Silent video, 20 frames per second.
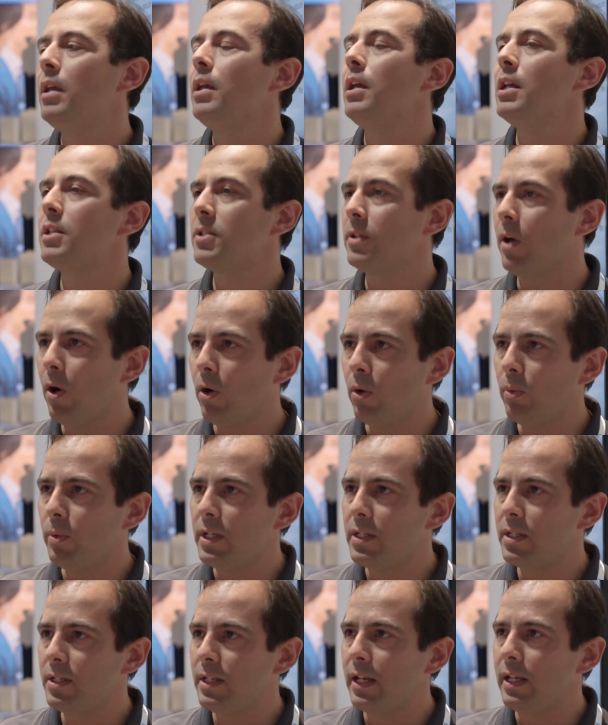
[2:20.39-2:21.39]
It's
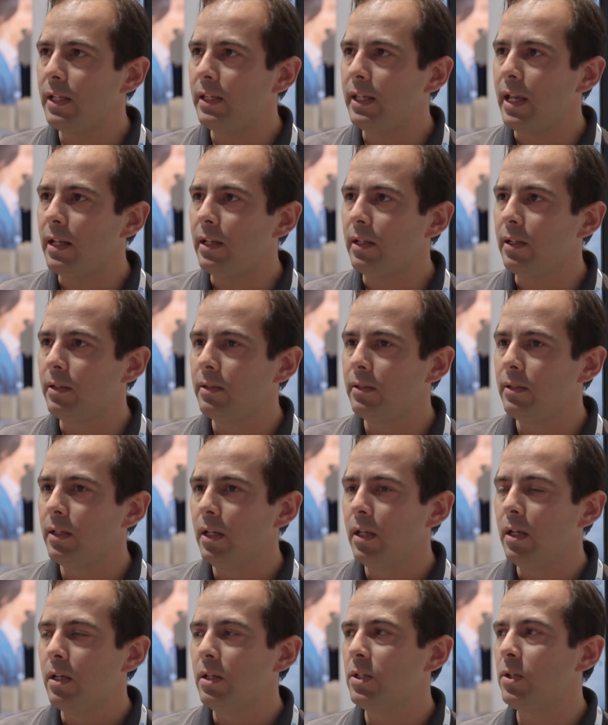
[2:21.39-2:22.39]
always dedicated.
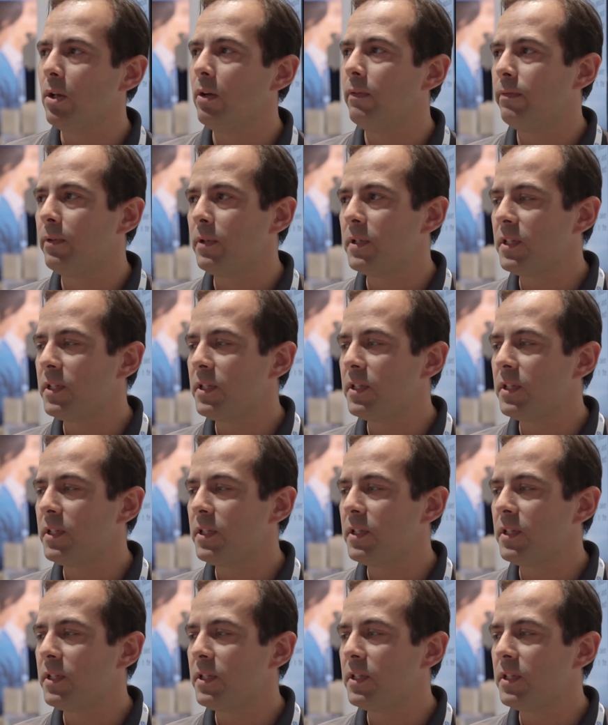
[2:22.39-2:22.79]
So for